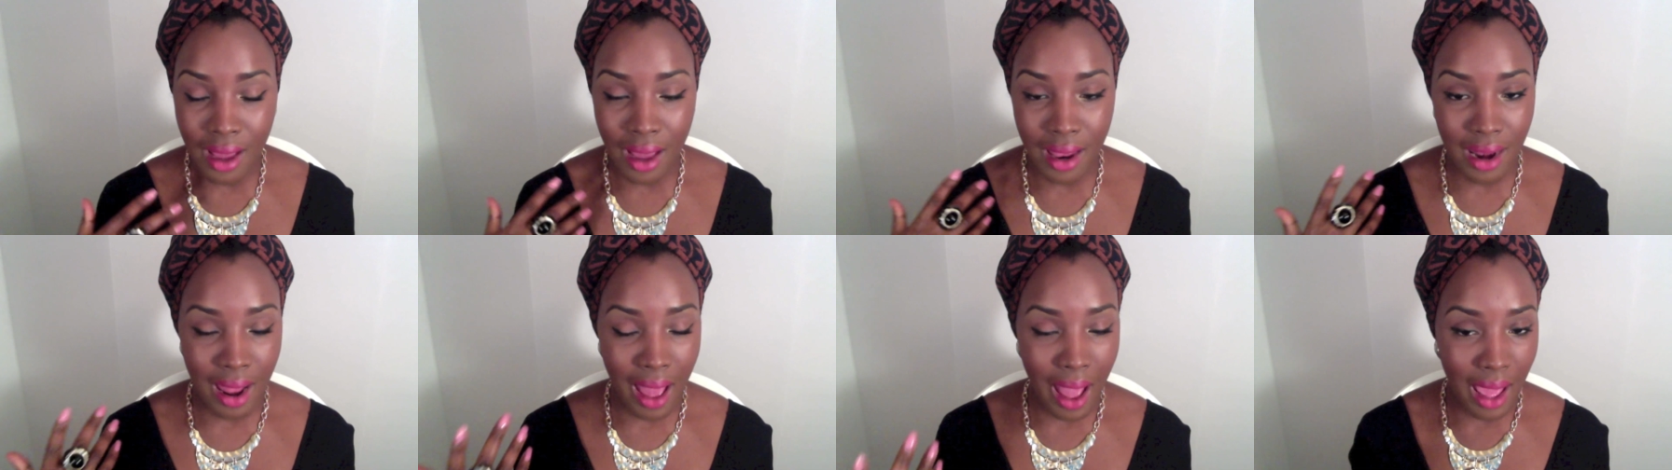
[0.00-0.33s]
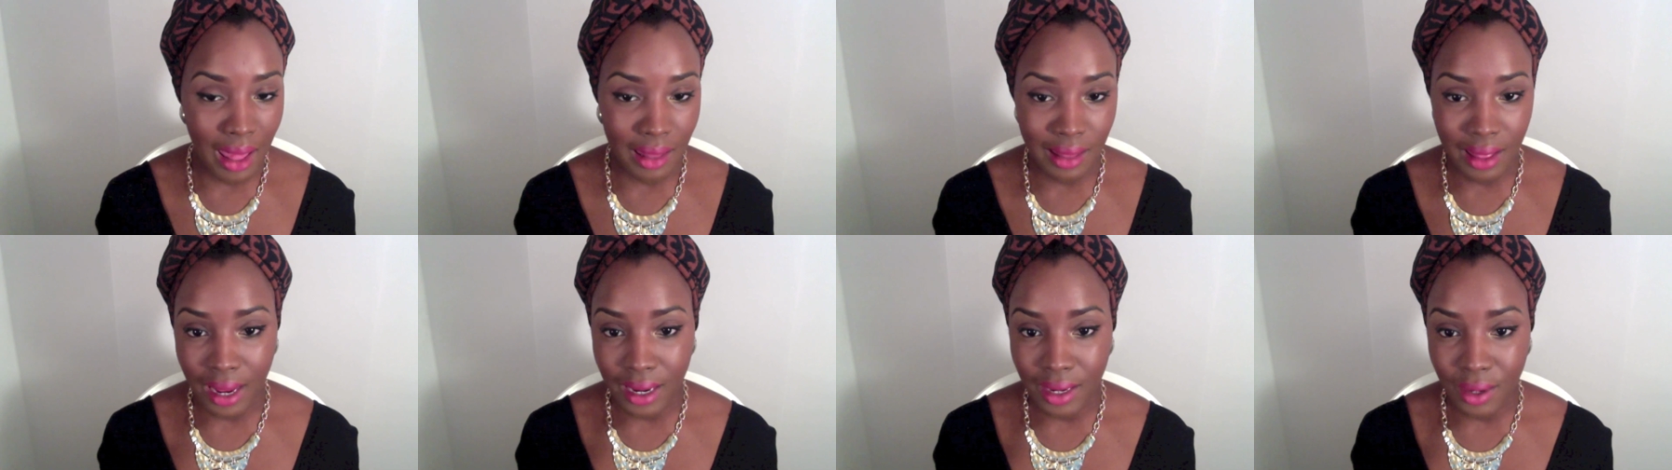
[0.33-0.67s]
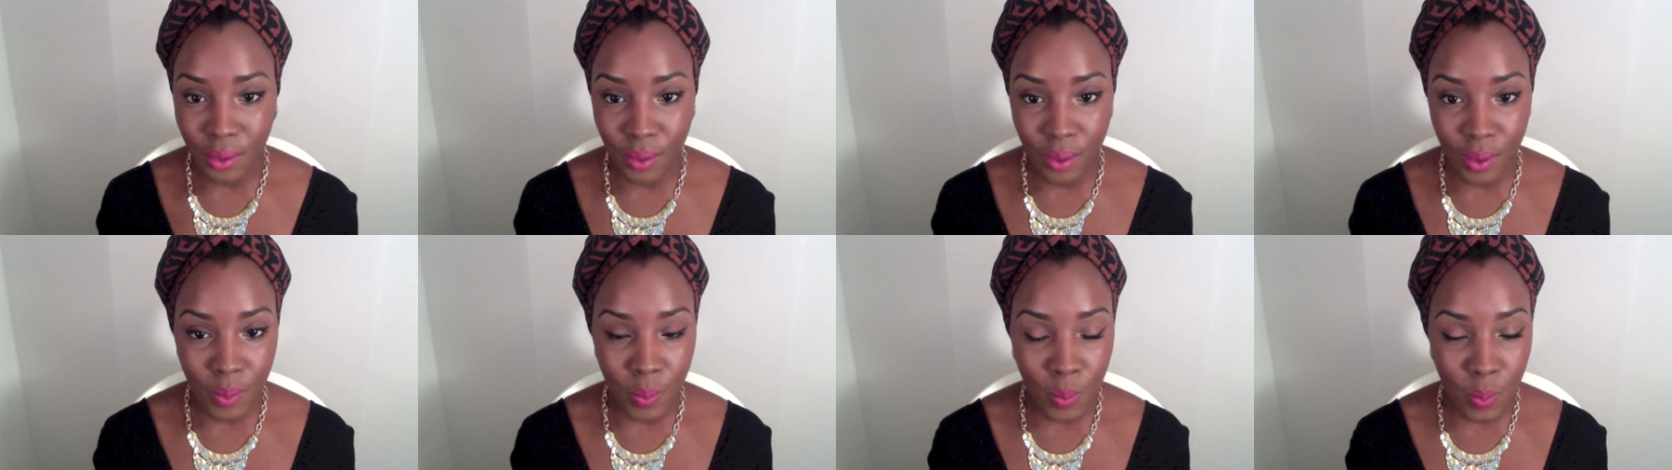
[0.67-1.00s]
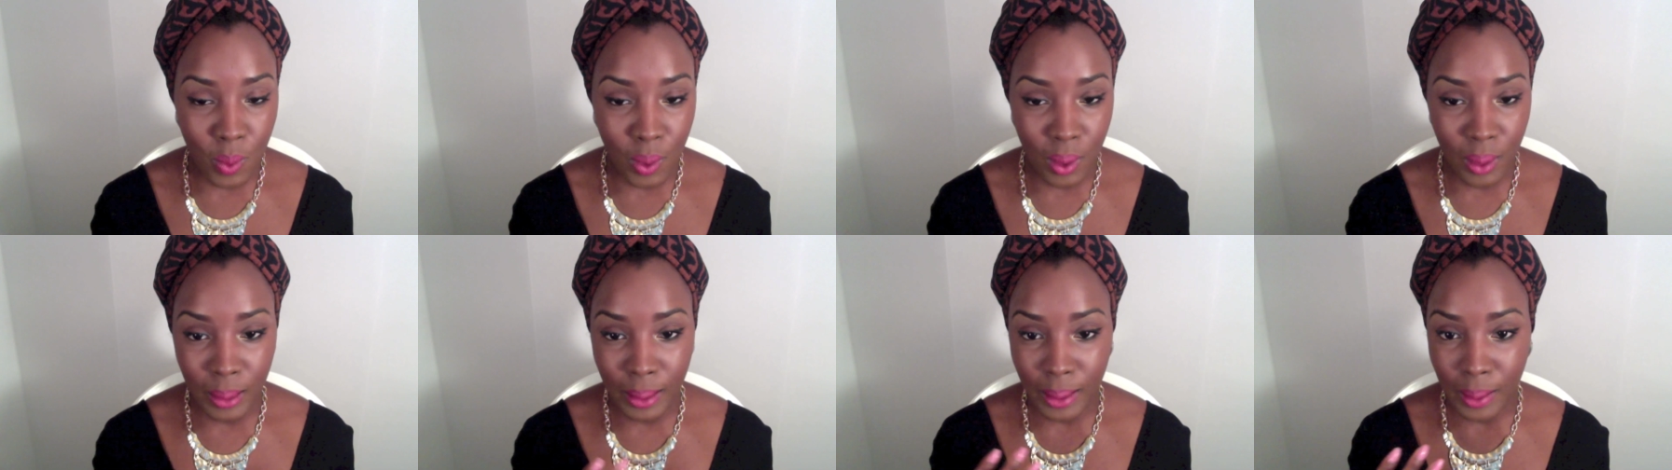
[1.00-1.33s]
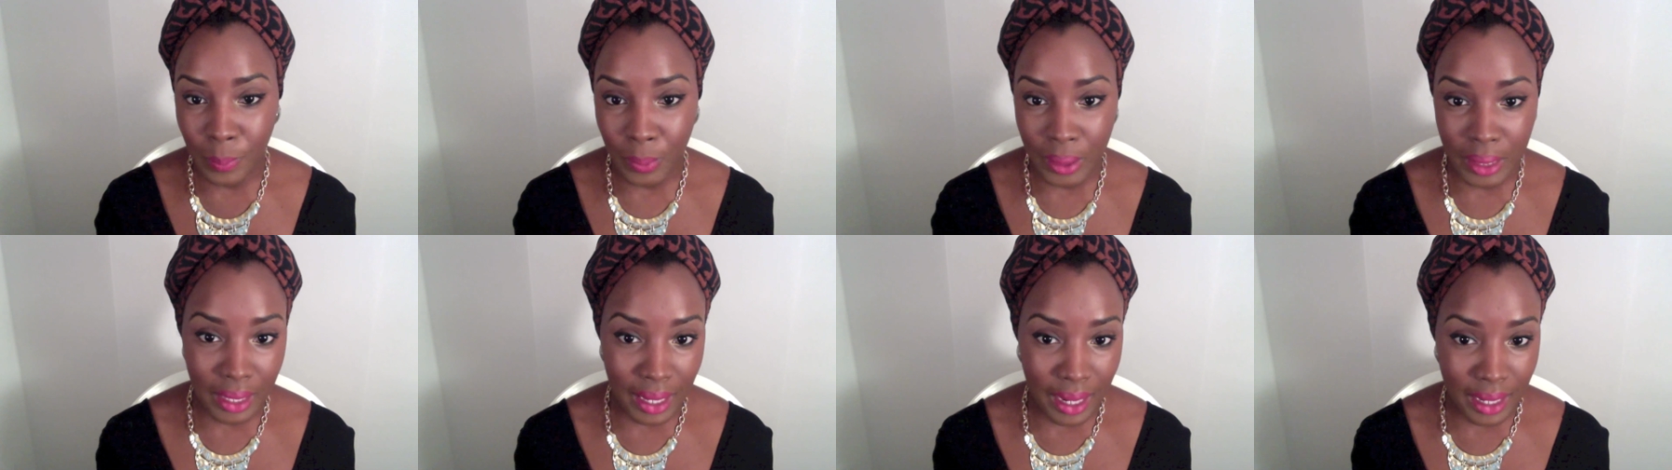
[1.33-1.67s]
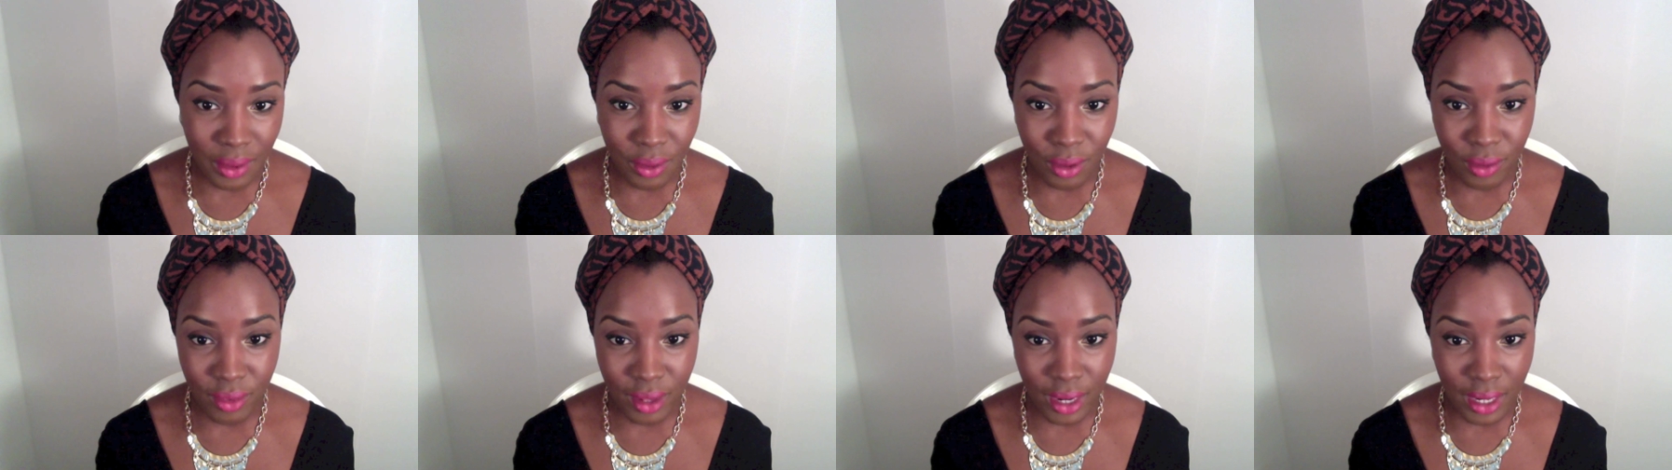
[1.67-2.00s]
an eyeliner or a liquid
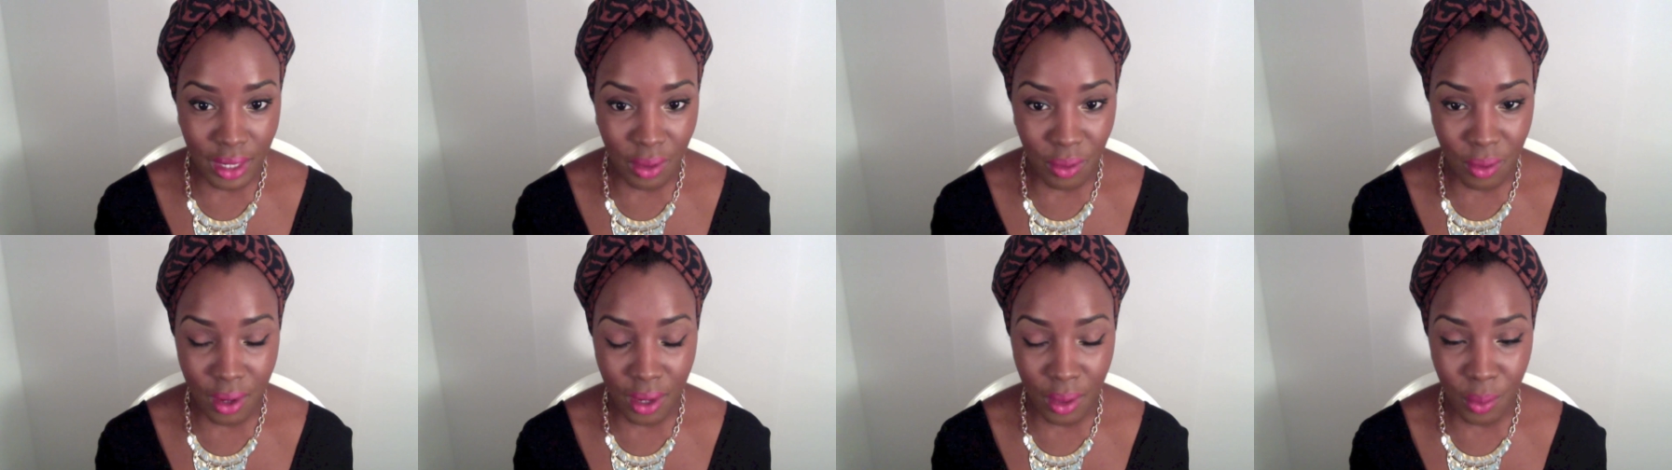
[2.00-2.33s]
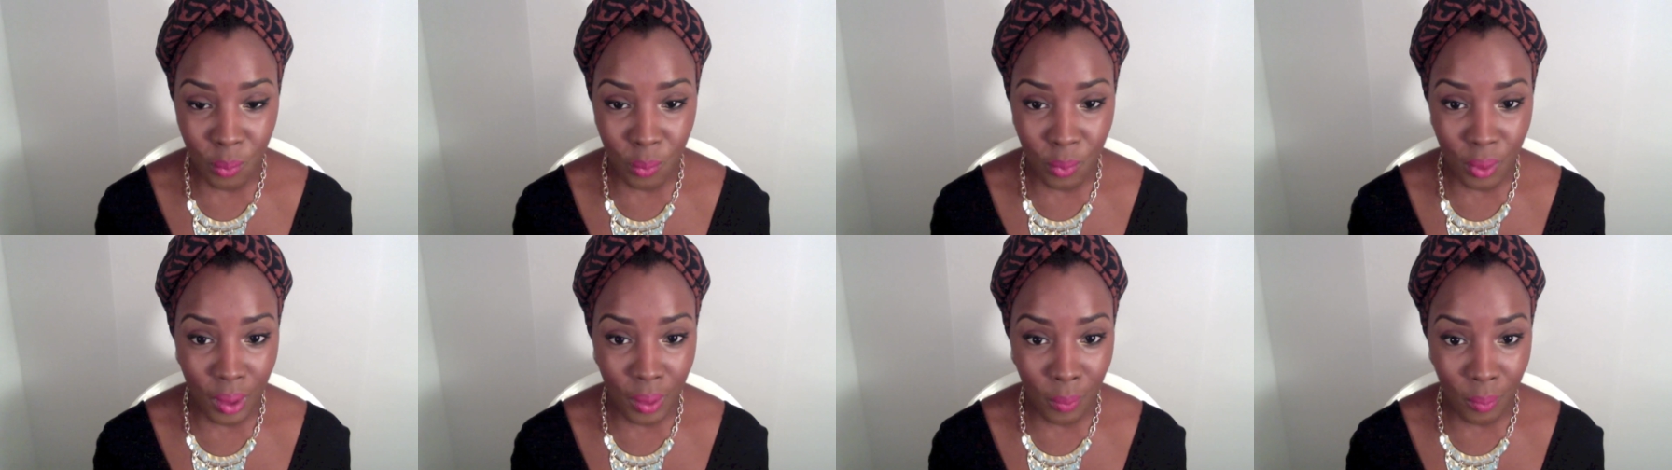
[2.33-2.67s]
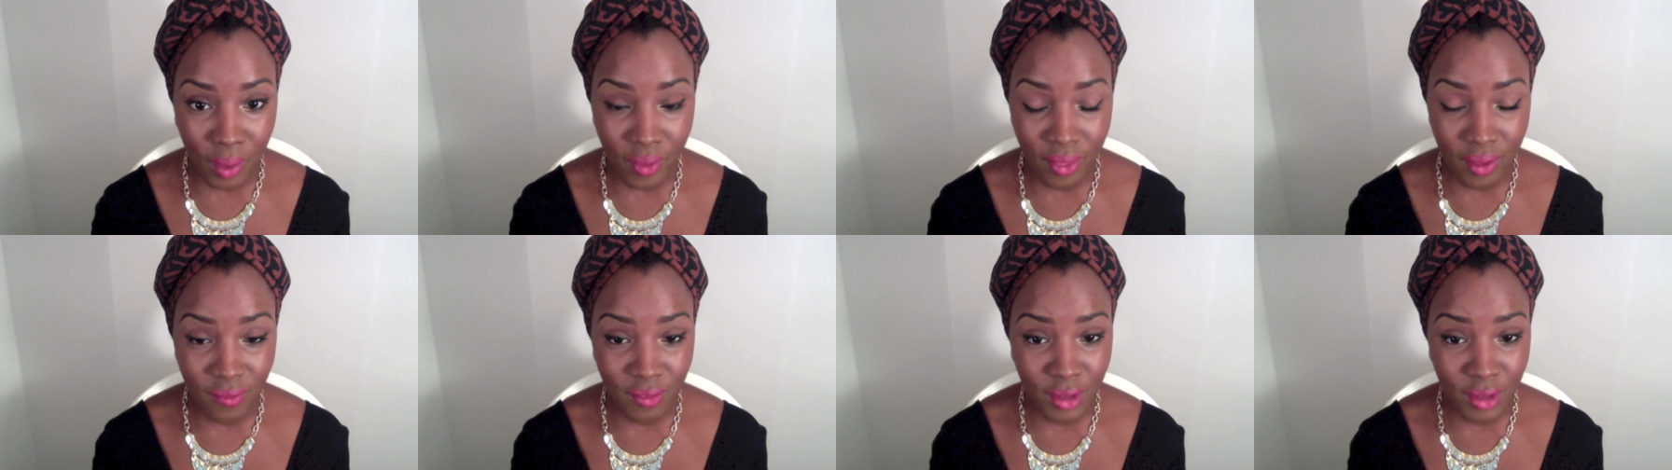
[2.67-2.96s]
liner that you can work with,